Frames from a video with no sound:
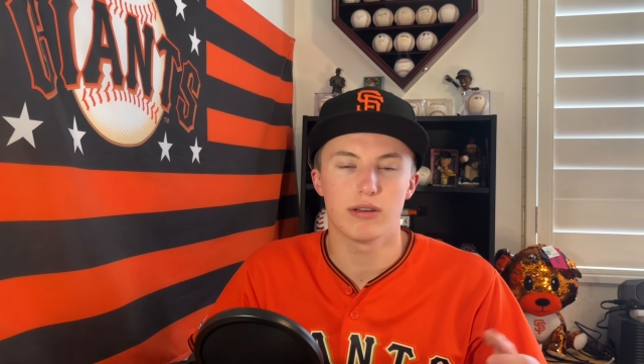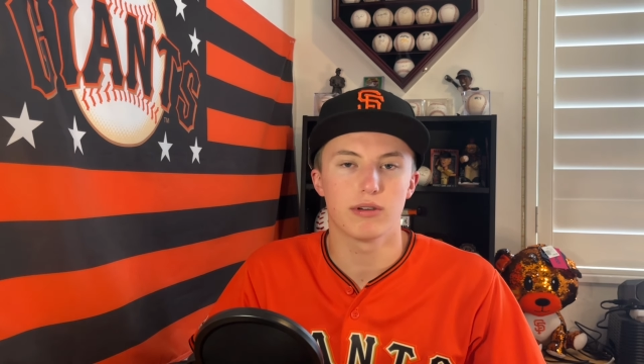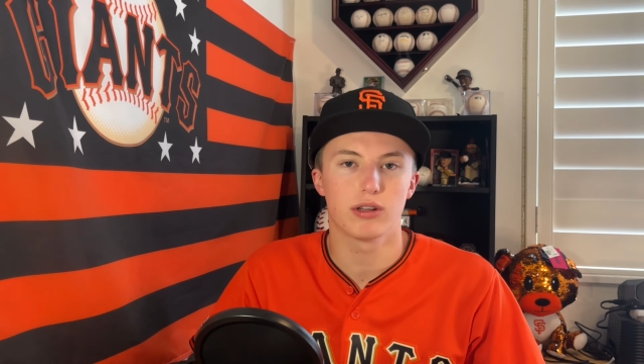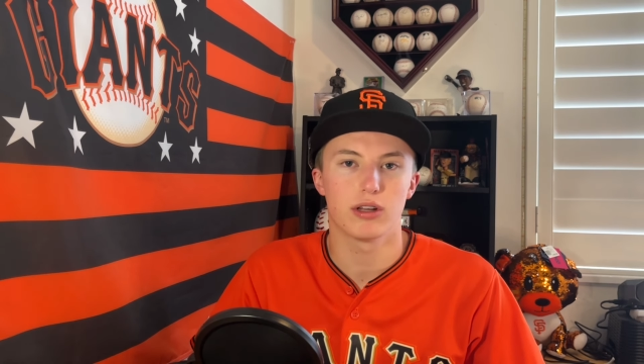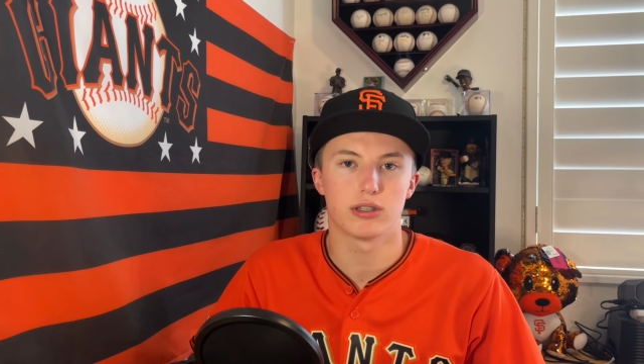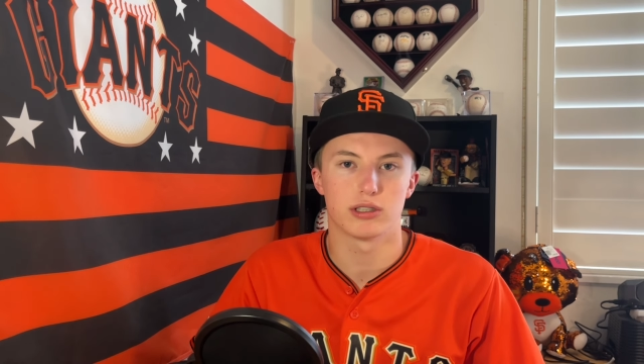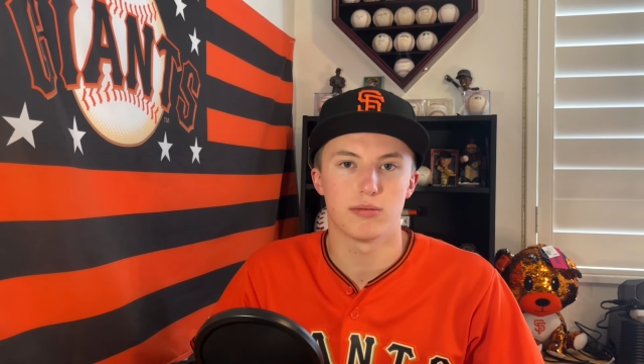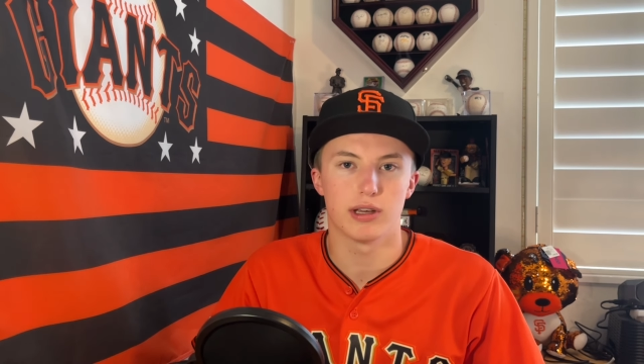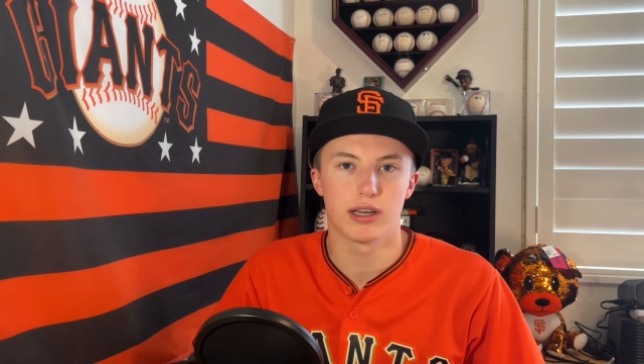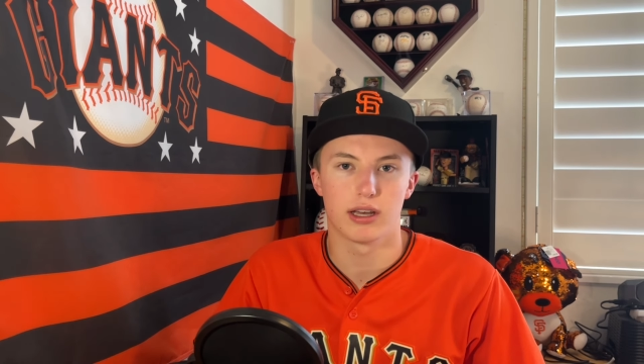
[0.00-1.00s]
close to
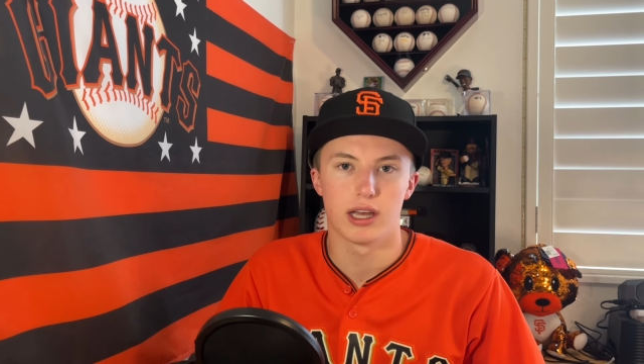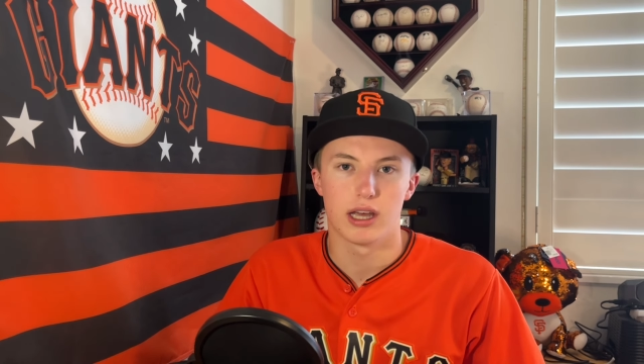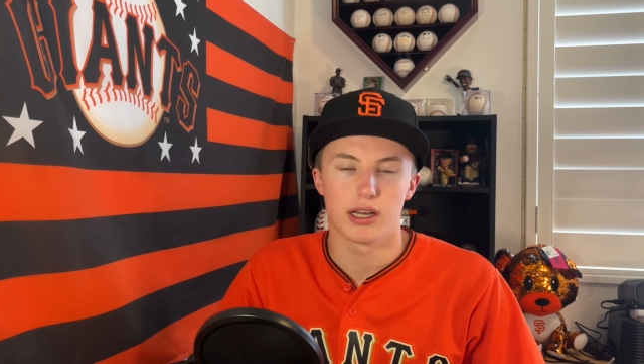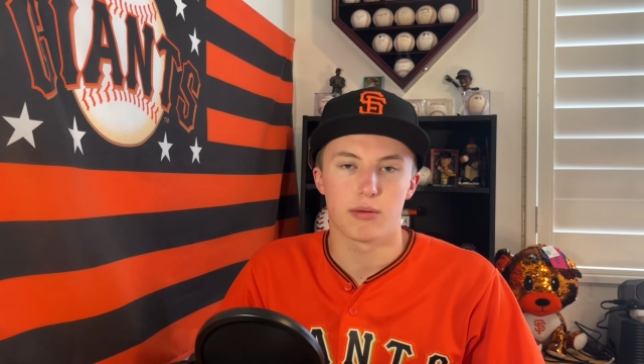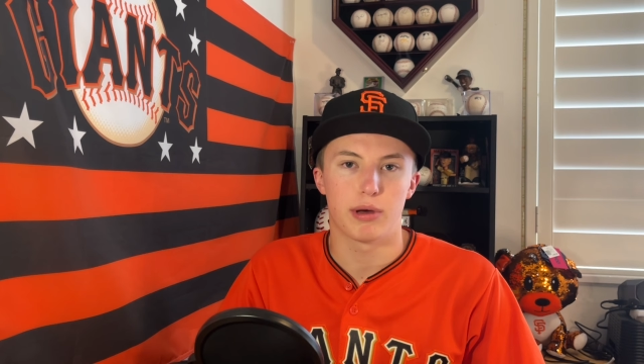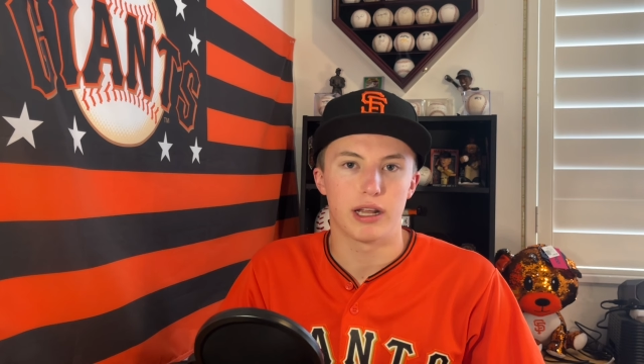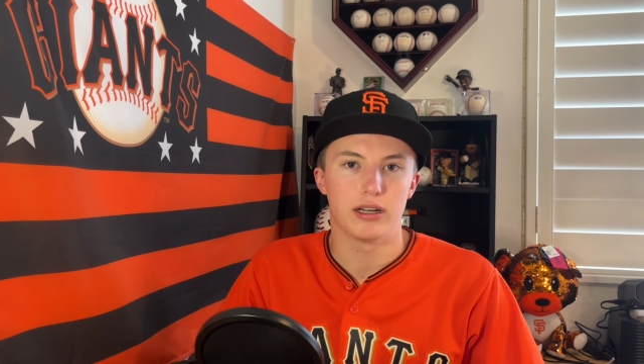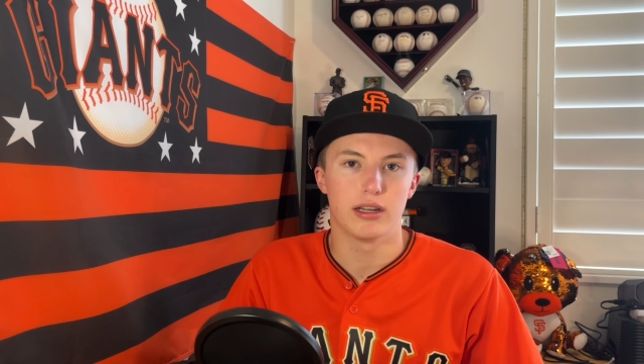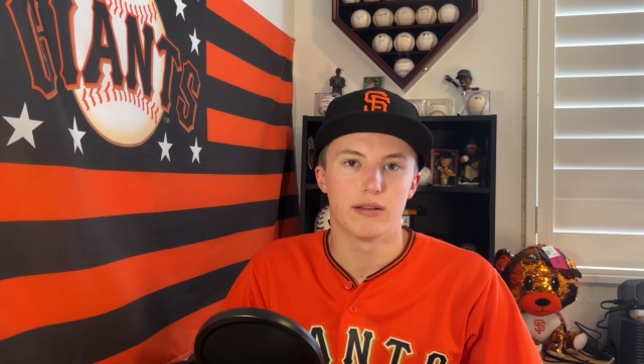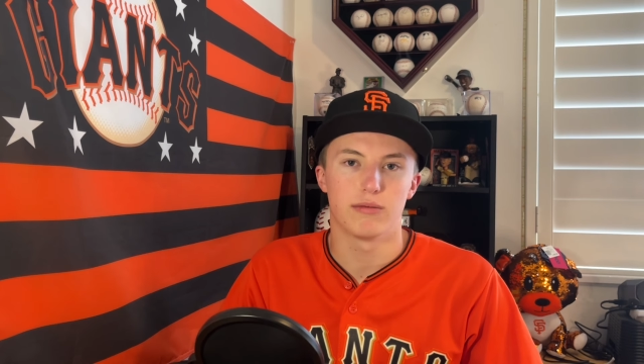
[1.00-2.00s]
being
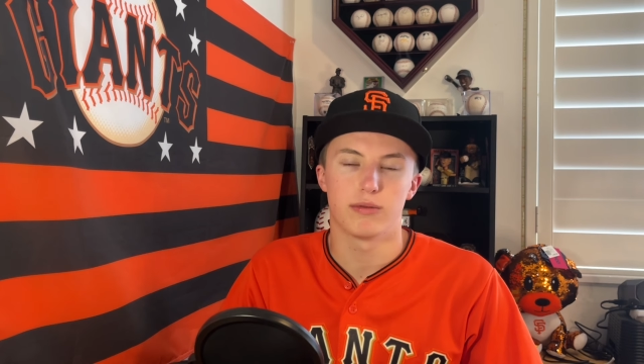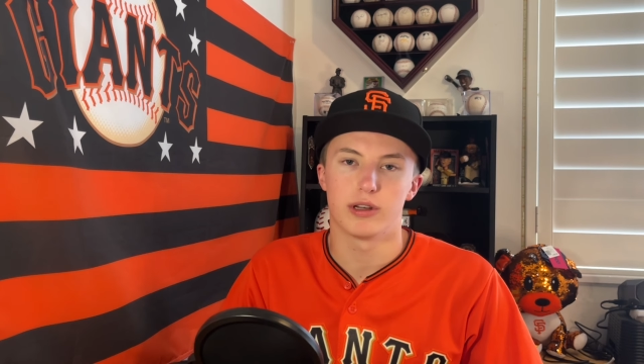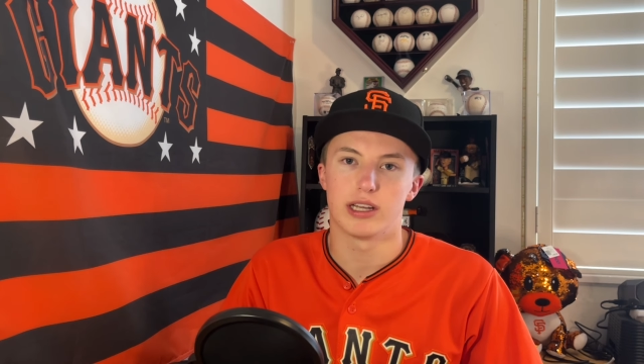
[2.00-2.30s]
competitive,